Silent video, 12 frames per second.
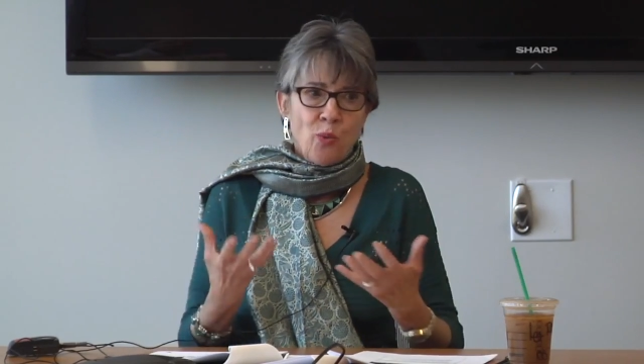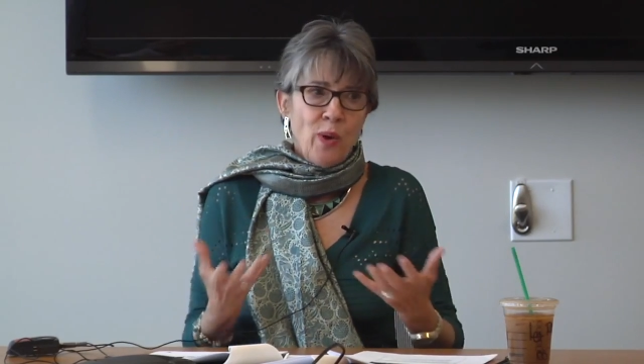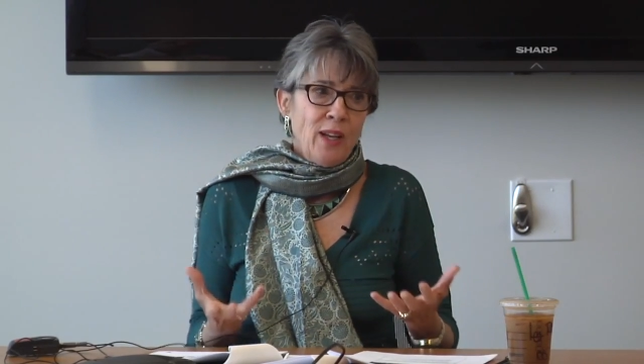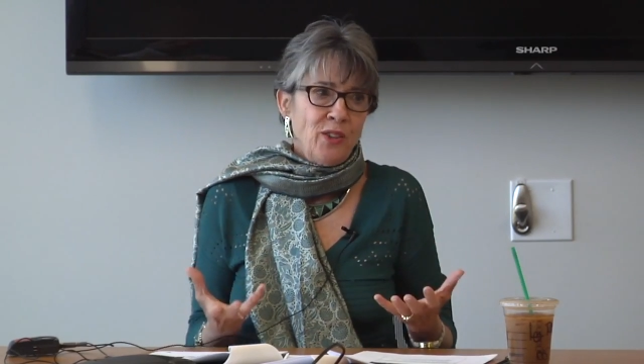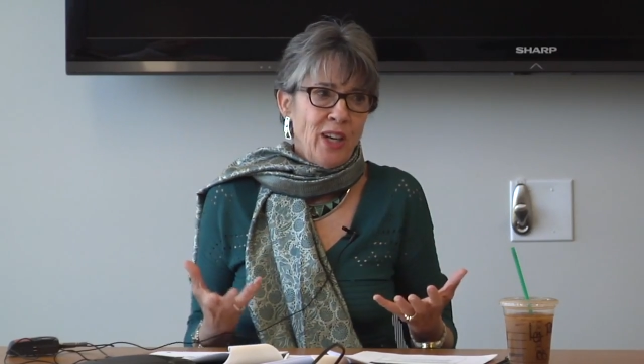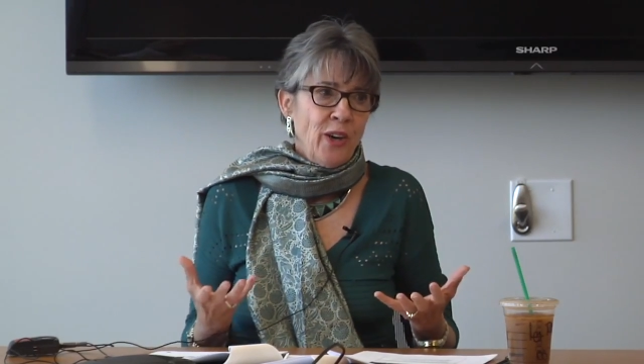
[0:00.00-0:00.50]

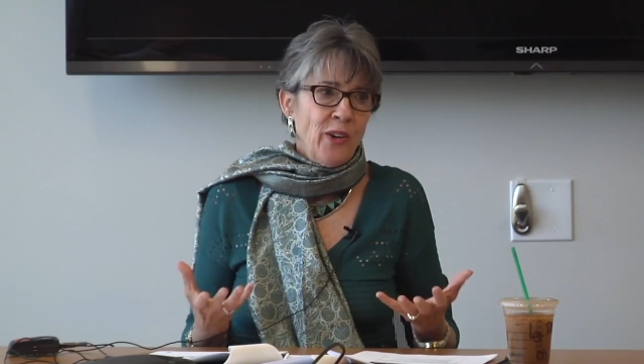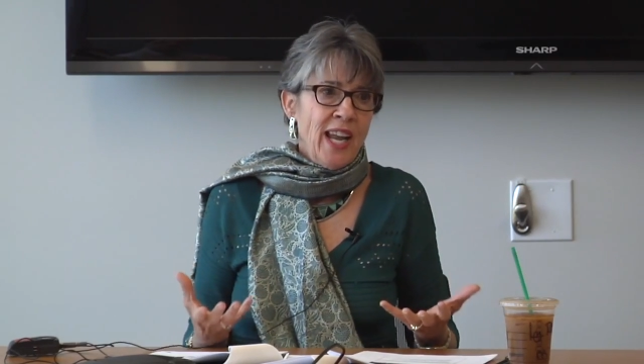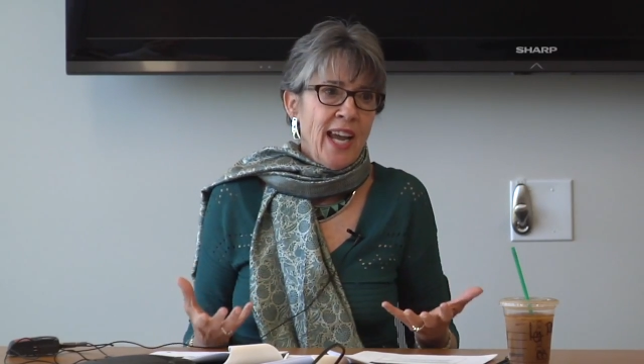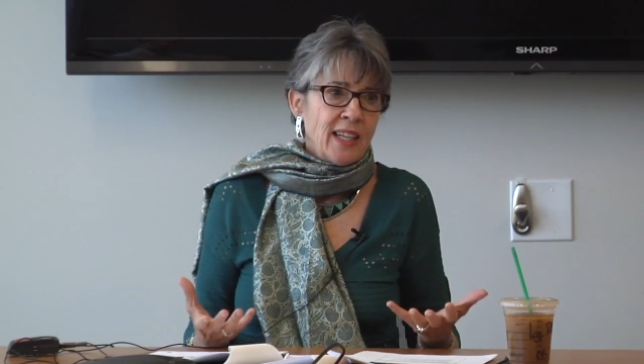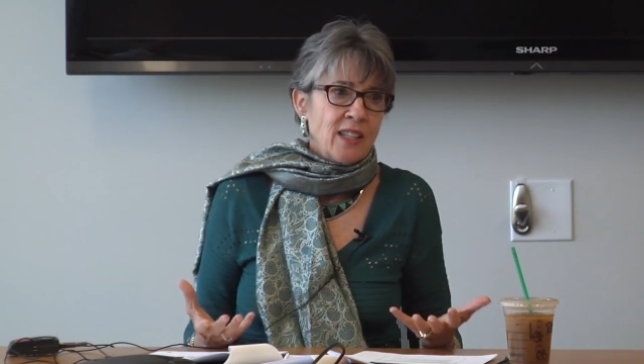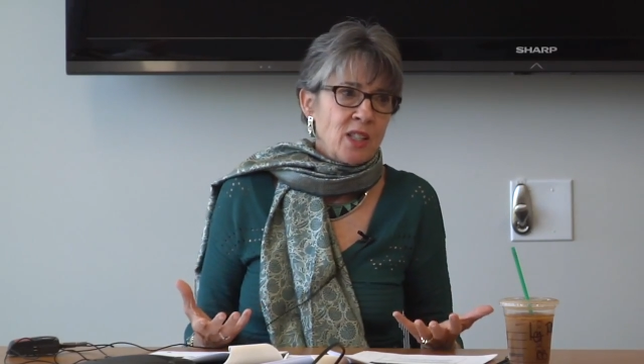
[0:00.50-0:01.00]
around our
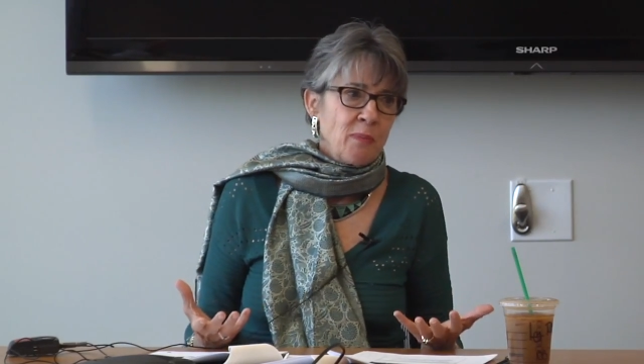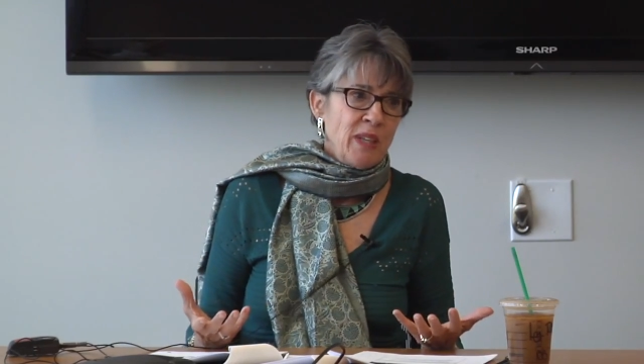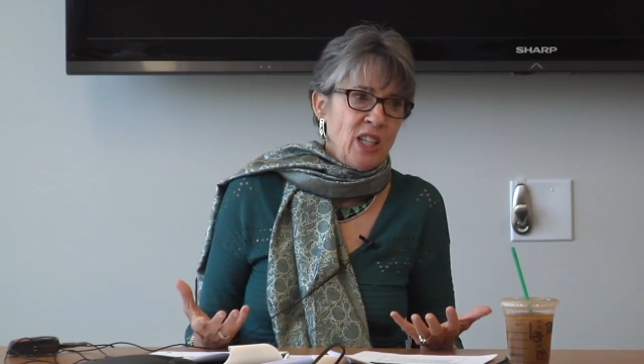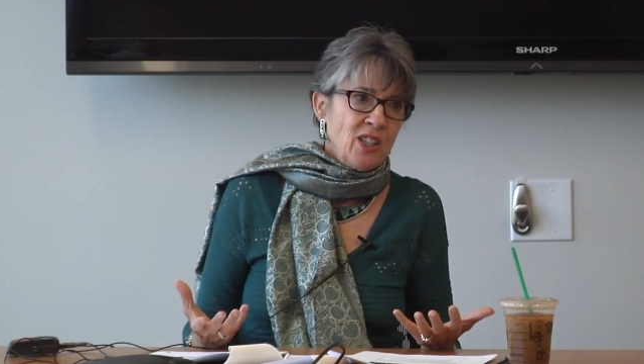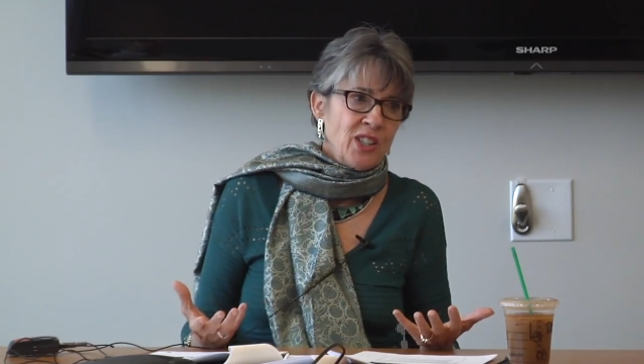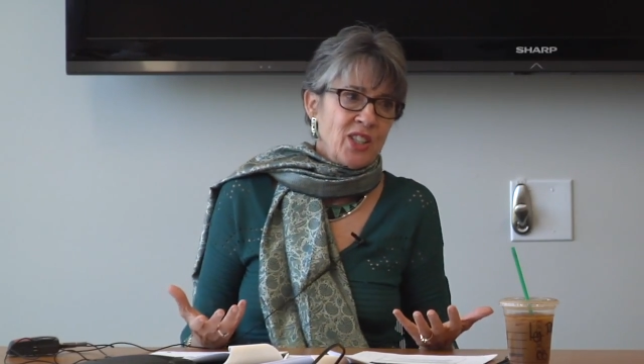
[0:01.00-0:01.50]
necks
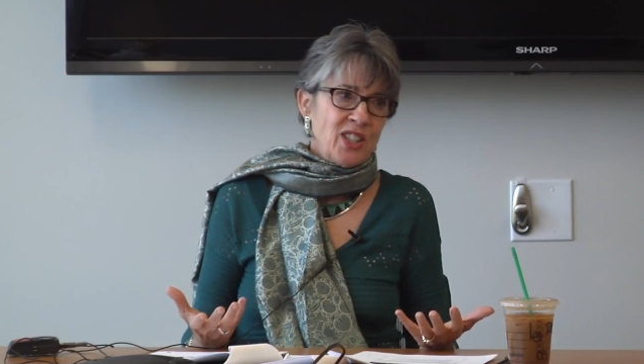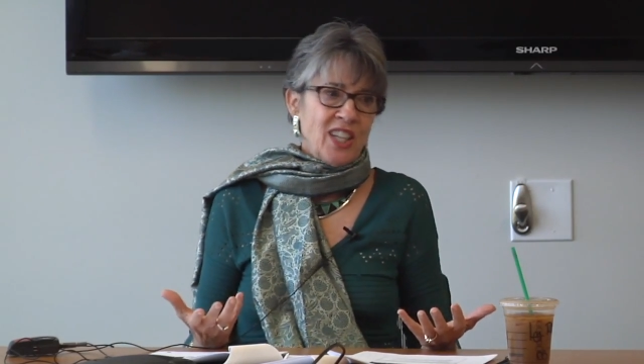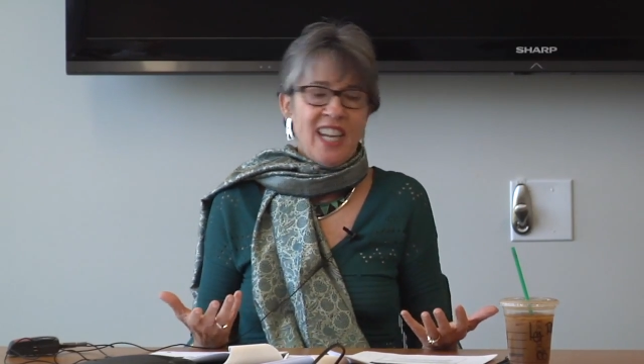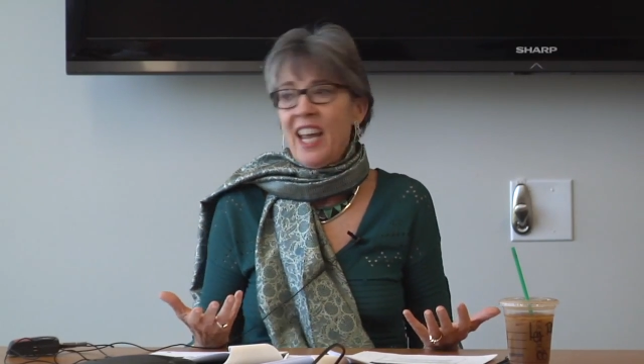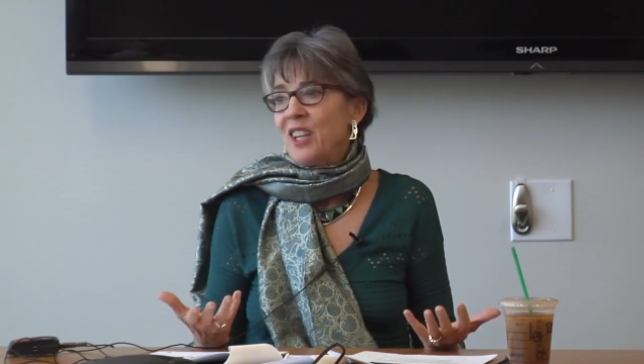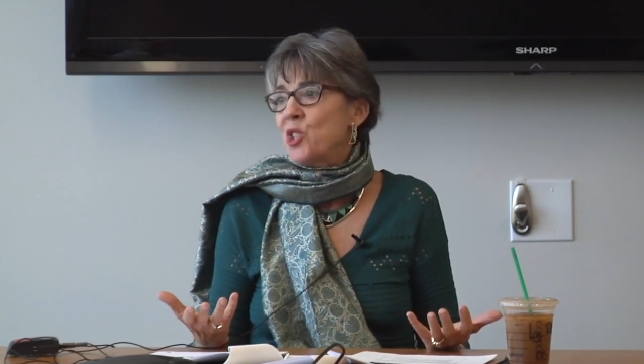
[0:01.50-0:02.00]
because it's
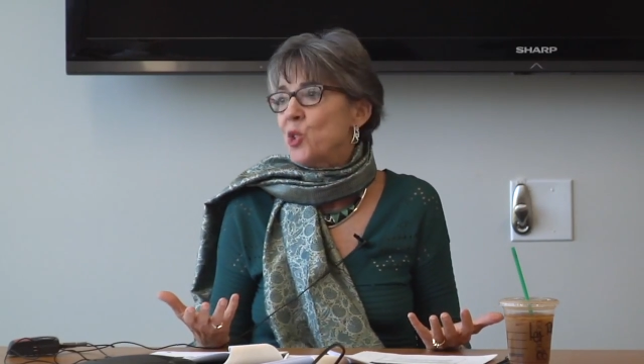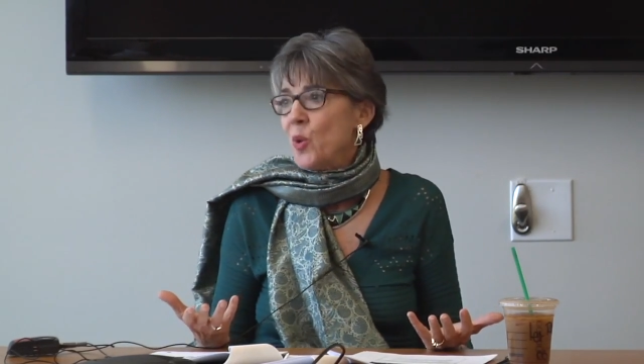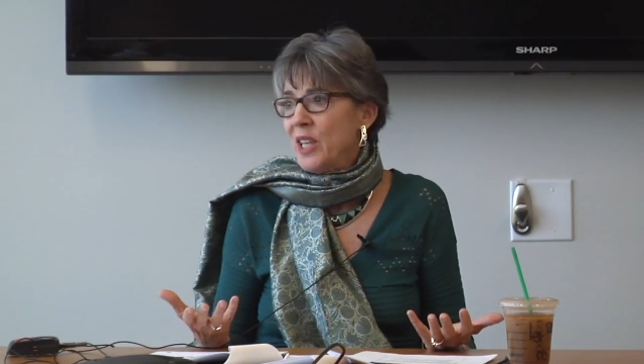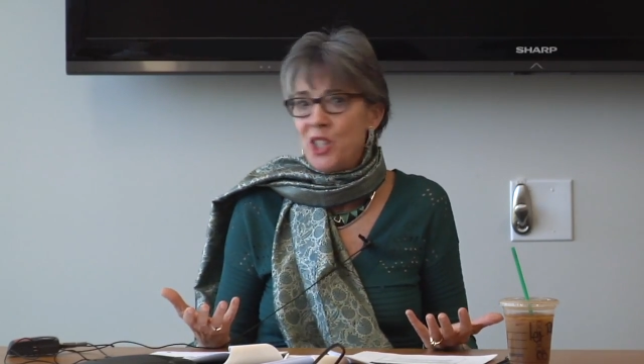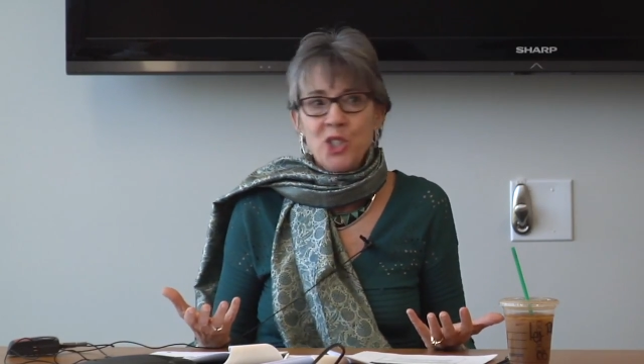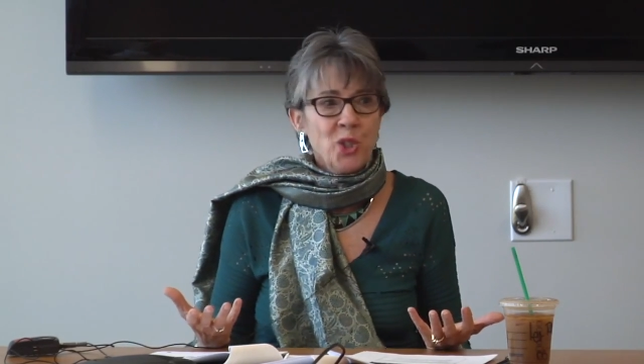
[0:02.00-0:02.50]
a
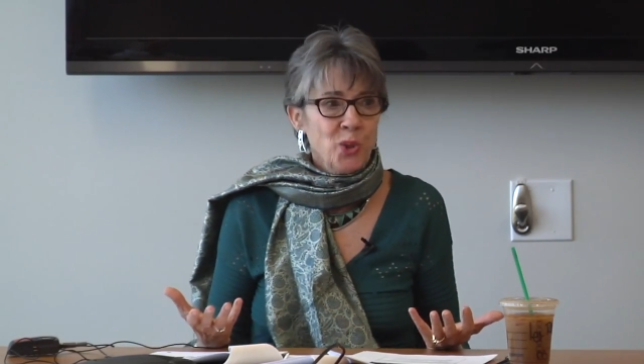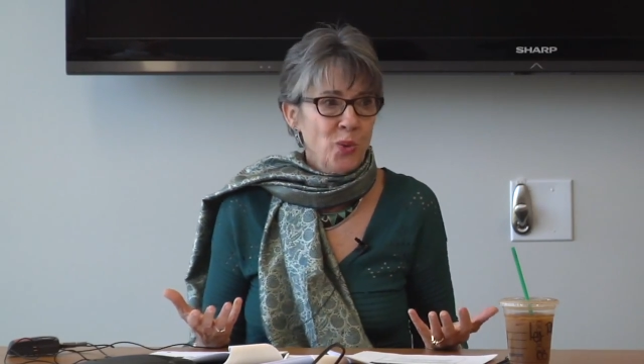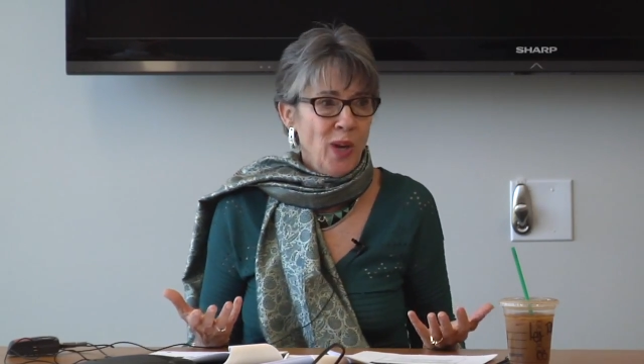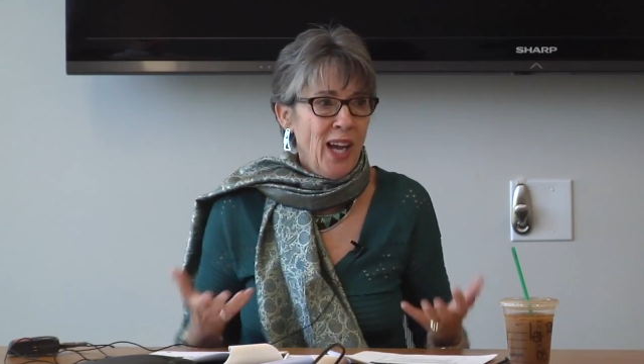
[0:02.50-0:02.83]
catch-22.